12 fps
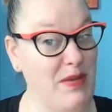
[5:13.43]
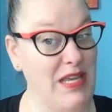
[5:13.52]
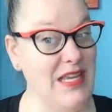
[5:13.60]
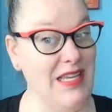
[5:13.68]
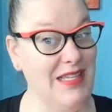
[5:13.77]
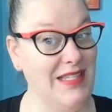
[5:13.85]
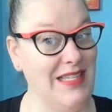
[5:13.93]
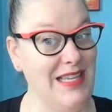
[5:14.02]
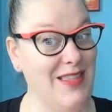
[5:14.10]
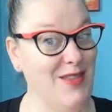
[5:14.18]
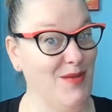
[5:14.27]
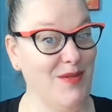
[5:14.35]

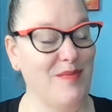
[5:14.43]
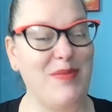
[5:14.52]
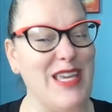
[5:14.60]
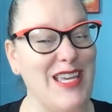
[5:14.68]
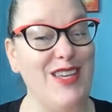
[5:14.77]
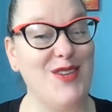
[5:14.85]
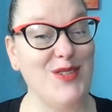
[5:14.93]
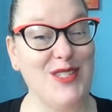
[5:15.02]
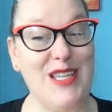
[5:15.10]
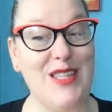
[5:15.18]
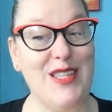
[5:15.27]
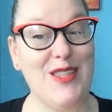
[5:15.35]

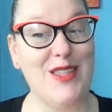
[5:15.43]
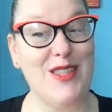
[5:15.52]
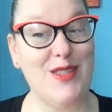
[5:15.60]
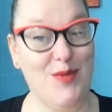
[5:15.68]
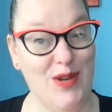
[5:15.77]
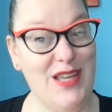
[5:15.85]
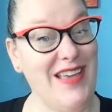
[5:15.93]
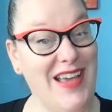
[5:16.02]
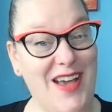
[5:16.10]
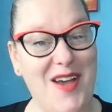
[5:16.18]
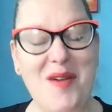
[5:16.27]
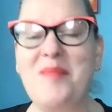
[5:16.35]
PEUC 3 they
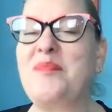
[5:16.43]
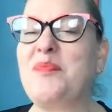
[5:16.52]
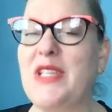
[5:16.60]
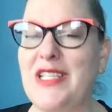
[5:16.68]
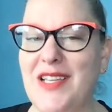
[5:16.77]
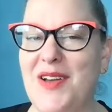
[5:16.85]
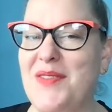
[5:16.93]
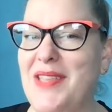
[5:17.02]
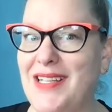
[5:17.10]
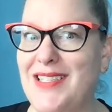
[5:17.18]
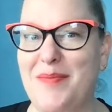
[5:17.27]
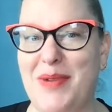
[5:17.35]
go? So that's a
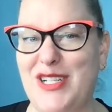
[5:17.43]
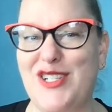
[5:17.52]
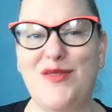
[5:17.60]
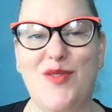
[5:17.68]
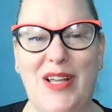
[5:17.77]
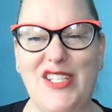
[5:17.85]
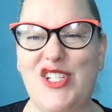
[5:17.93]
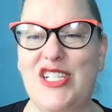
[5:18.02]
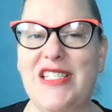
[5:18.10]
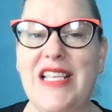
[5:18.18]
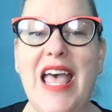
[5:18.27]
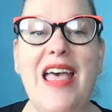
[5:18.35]
bunch of questions.
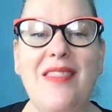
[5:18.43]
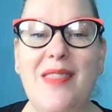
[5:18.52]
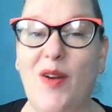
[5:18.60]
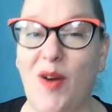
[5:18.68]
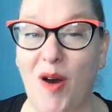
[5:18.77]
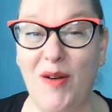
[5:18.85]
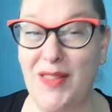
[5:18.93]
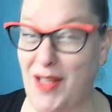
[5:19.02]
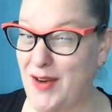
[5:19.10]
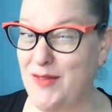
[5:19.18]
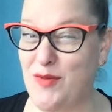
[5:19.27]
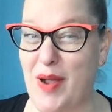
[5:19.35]
There are a lot
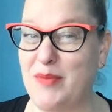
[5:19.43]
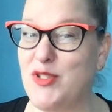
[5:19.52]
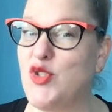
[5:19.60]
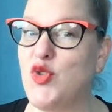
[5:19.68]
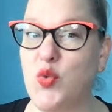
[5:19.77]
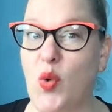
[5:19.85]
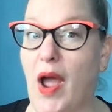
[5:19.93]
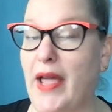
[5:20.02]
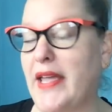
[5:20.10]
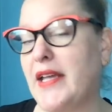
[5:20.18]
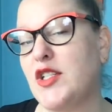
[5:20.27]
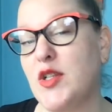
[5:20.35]
of reps
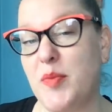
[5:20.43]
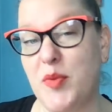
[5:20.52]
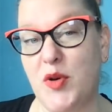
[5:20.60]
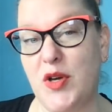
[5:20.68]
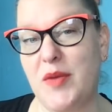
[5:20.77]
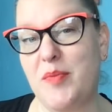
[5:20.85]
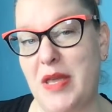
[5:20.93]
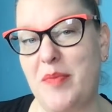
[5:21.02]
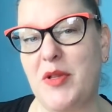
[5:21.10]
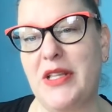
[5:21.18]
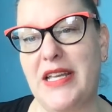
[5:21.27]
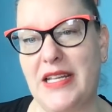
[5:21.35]
trying to put
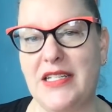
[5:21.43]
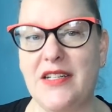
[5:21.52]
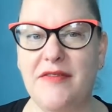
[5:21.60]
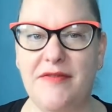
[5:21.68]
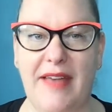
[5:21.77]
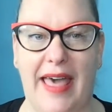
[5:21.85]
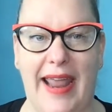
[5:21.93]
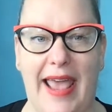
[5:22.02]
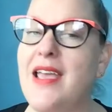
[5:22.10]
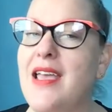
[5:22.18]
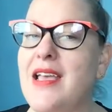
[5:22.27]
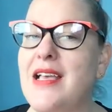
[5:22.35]
people into Fed
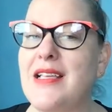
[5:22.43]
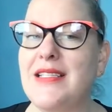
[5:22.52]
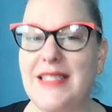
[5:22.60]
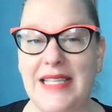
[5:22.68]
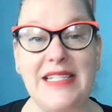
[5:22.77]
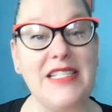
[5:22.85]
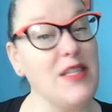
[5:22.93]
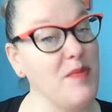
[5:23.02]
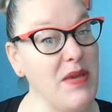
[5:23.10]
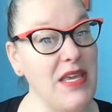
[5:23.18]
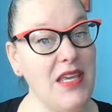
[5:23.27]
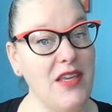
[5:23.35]
Ed since
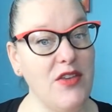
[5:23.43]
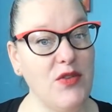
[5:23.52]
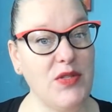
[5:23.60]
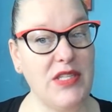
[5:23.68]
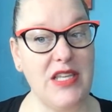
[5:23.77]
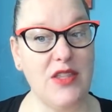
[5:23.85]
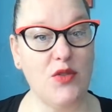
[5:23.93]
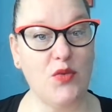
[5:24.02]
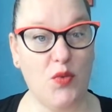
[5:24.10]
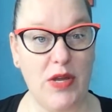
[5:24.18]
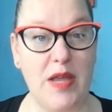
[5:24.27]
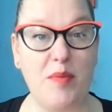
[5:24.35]
the PEUC
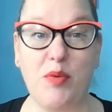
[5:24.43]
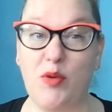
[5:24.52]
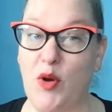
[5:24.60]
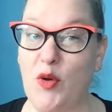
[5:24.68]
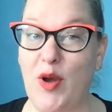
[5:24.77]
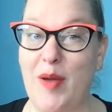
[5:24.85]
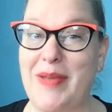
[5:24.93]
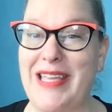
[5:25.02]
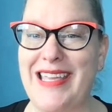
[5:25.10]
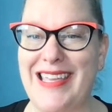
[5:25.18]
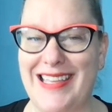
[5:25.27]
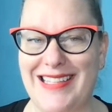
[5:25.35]
3
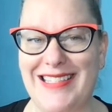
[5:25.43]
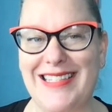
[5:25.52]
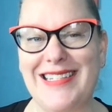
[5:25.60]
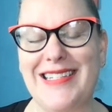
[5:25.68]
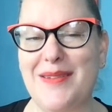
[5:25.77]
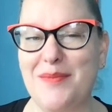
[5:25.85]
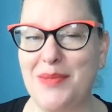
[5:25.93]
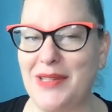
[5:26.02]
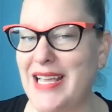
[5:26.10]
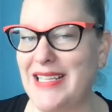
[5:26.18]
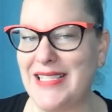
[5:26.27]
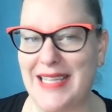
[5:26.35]
programming isn't
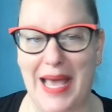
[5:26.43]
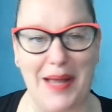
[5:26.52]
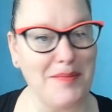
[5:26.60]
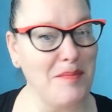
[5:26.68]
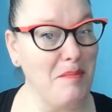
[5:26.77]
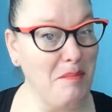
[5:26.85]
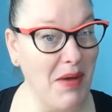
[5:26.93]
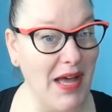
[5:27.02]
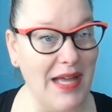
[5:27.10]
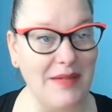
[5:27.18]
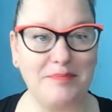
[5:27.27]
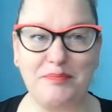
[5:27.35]
in place yet.
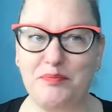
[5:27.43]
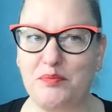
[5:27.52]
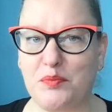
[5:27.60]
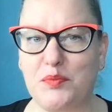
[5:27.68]
But